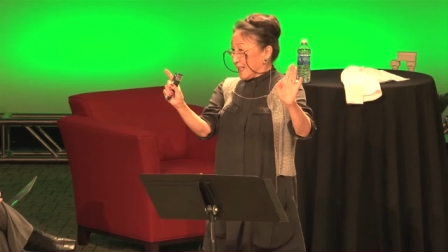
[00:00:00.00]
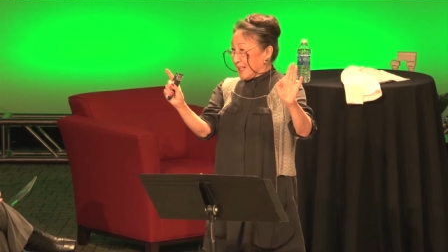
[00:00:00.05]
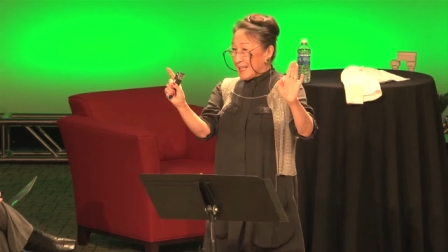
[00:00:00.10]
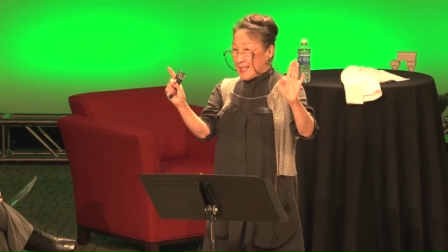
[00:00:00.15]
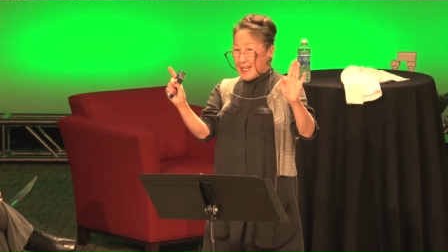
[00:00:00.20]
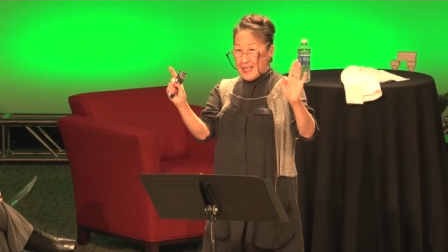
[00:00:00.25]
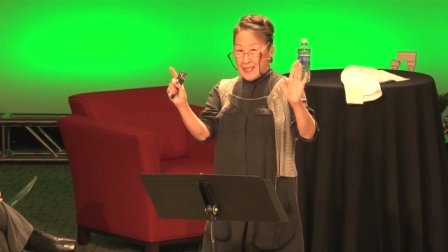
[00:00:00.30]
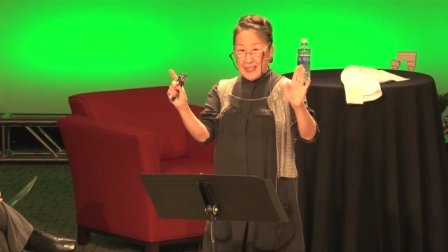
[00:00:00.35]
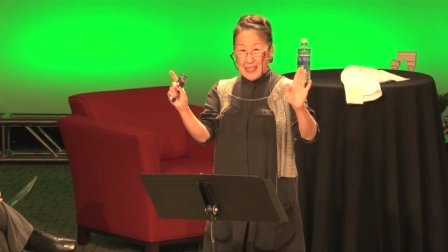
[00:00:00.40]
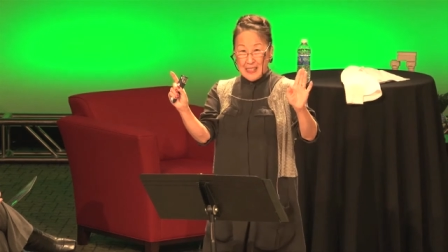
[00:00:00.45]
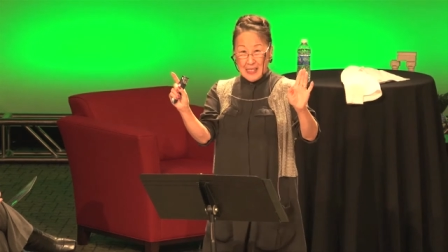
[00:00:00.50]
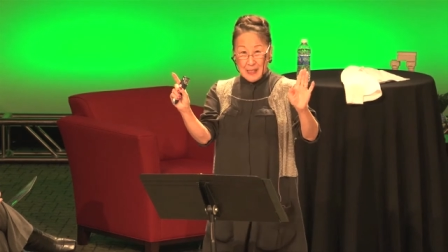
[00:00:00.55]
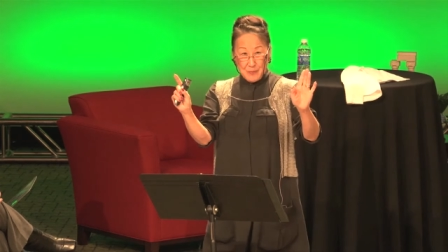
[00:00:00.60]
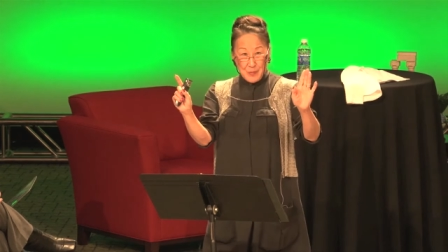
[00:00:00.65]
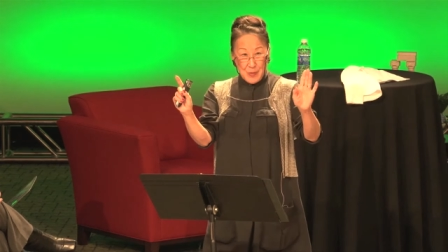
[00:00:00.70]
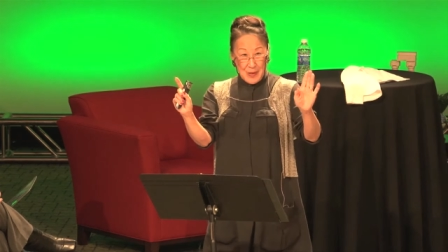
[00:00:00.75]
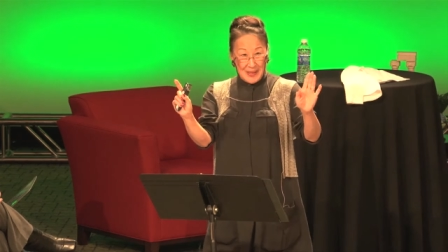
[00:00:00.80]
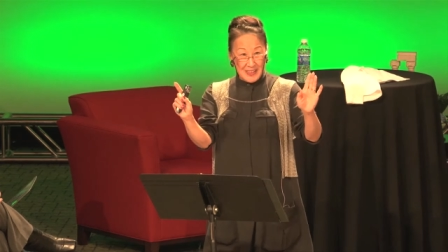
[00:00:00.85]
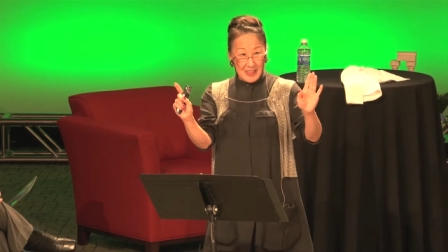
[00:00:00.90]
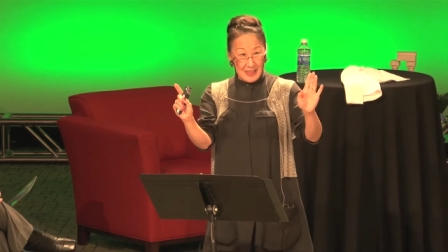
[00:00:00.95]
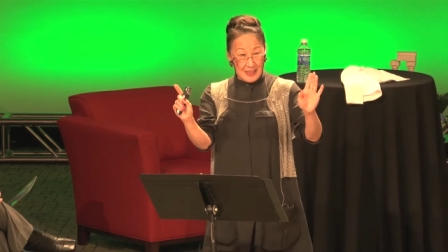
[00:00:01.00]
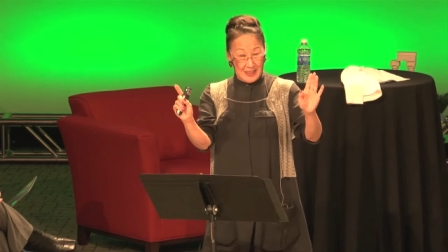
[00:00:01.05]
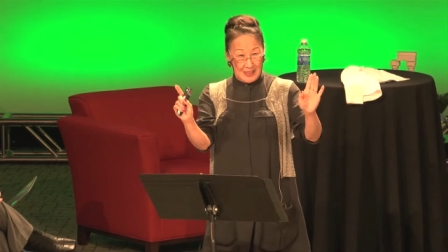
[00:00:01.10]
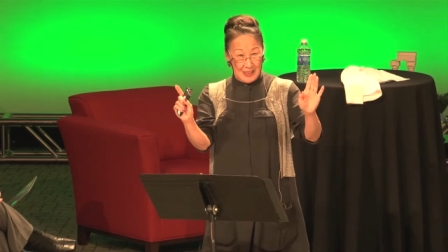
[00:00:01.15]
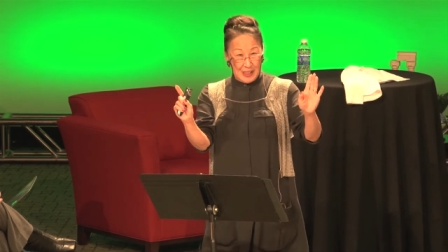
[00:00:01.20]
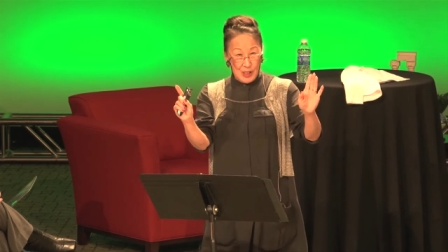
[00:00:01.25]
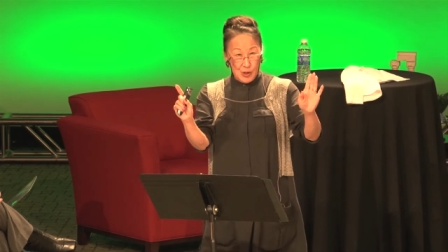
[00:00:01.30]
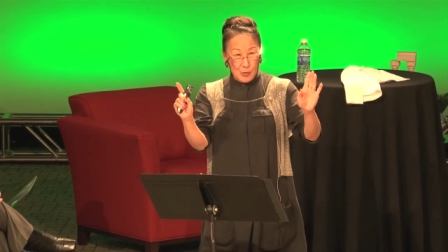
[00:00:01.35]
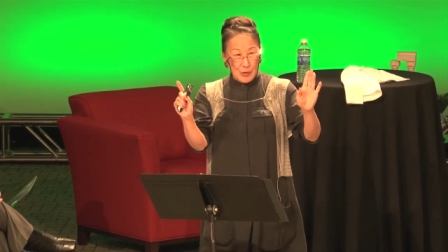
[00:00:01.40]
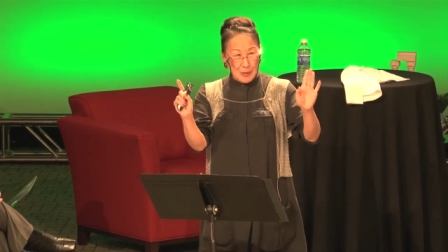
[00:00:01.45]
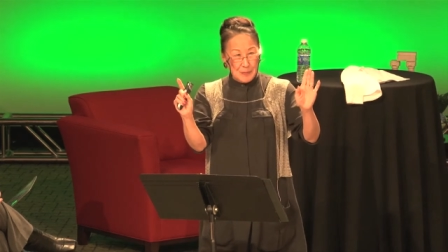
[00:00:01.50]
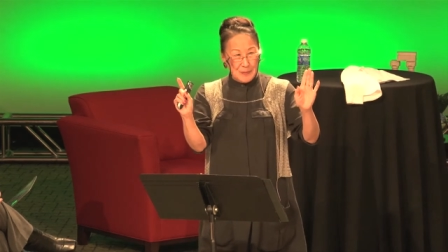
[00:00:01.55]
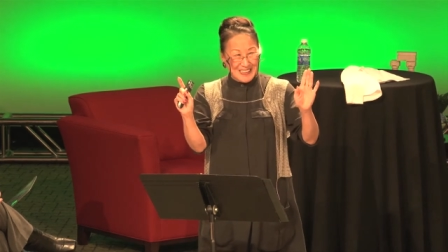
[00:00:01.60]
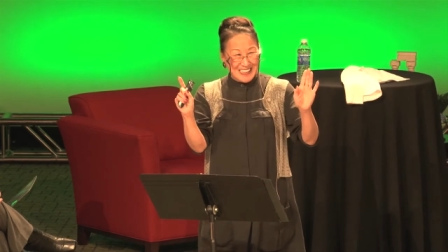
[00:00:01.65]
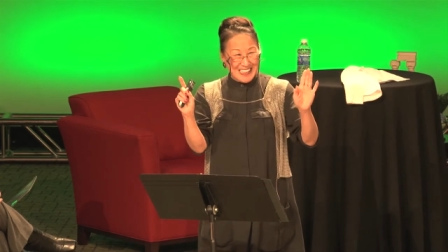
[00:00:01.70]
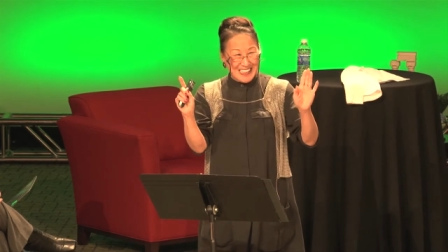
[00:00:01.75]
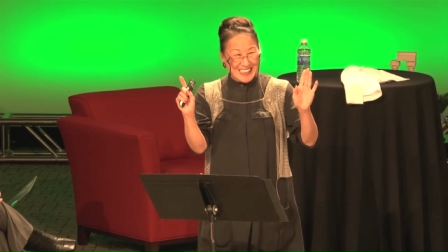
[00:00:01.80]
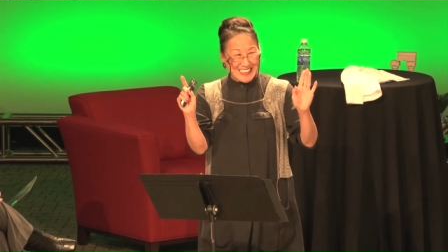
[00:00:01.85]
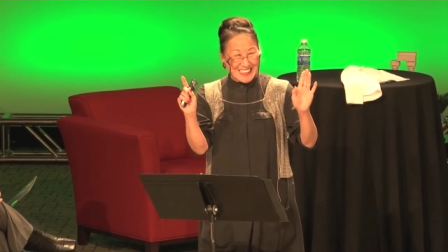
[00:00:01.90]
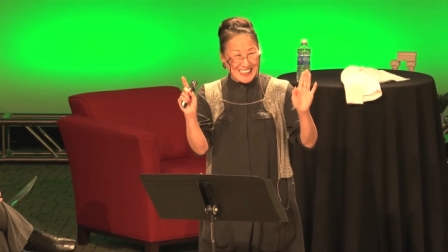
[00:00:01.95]
any president would be
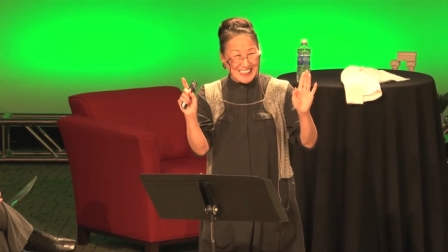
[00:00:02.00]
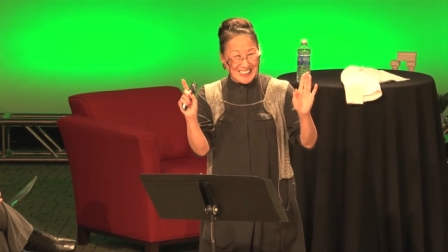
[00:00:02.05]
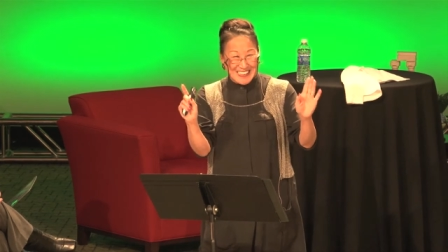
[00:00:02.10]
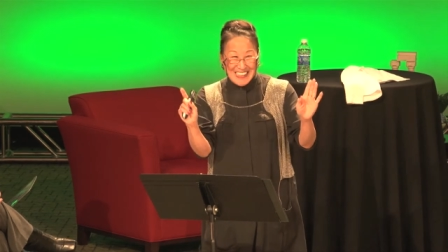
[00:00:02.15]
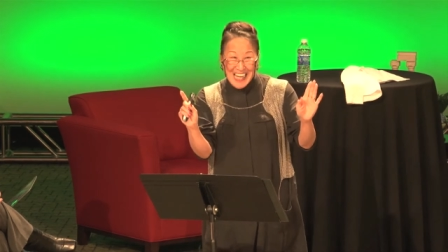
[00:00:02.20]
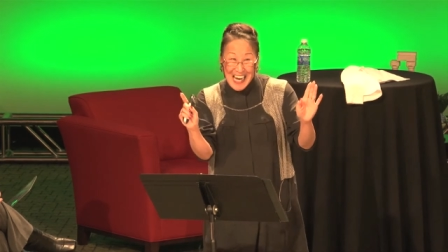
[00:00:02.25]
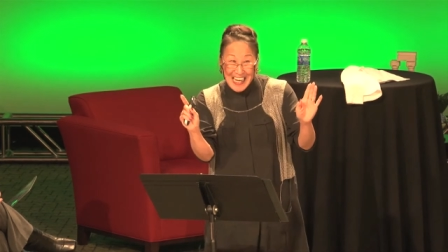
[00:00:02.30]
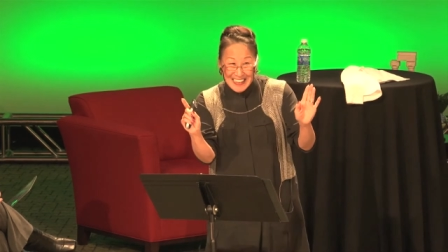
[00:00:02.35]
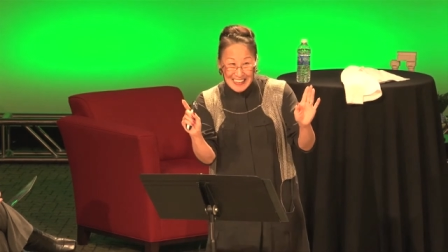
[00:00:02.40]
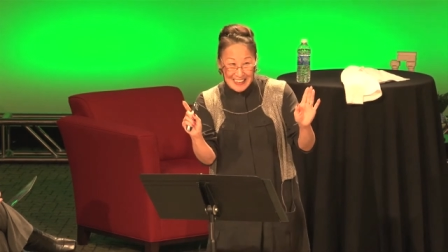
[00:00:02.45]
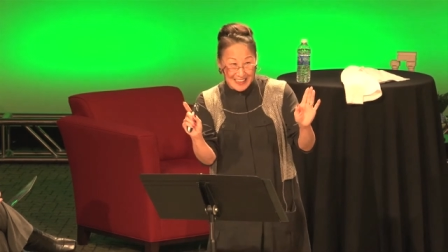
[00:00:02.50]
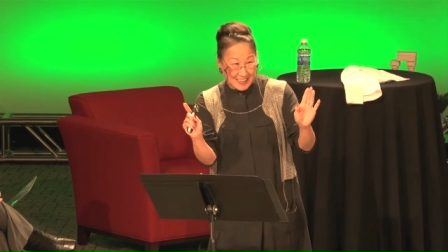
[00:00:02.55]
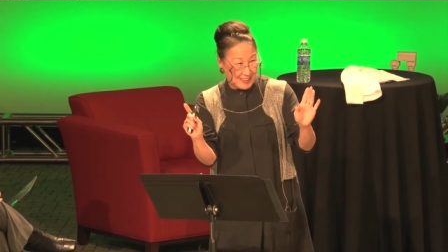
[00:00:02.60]
ecstatic